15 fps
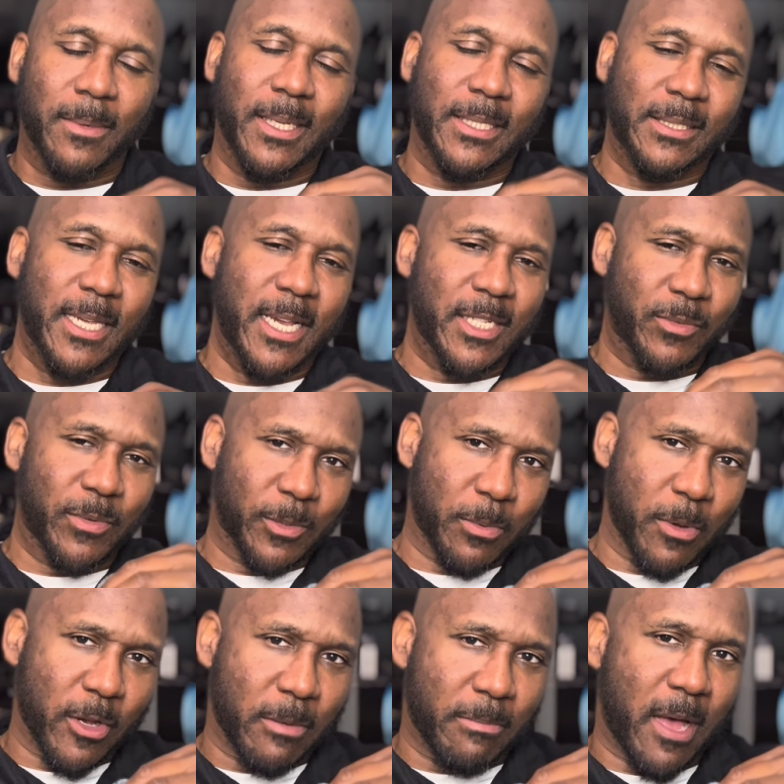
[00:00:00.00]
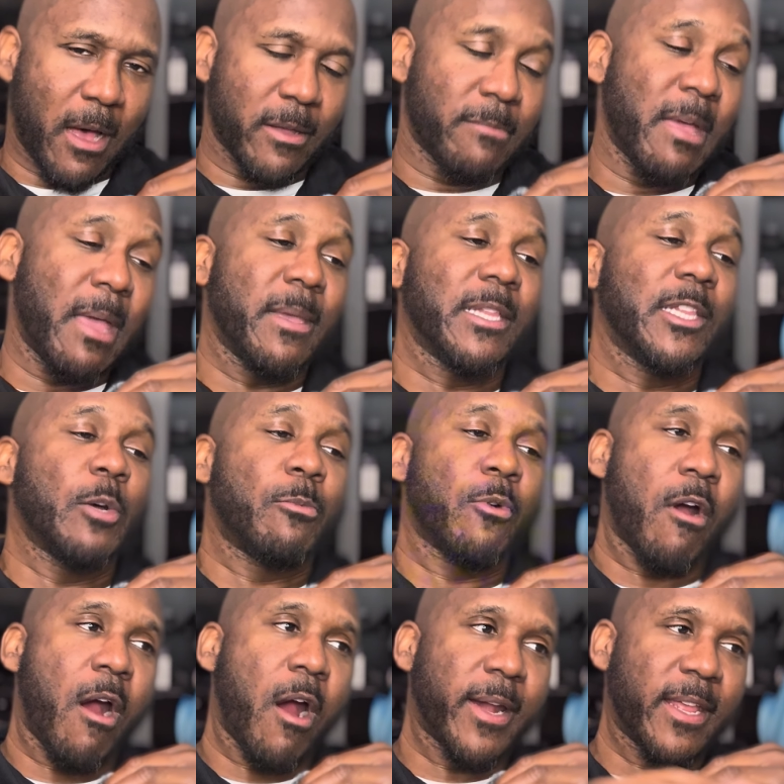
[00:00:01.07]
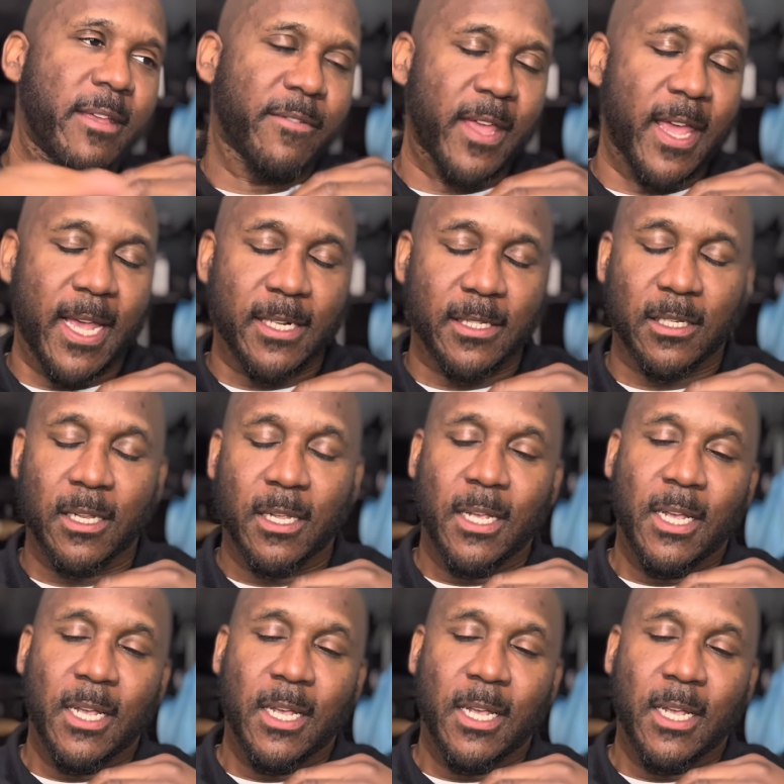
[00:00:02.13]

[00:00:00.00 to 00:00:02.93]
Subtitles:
these things we spoke about, you may be a little more already advanced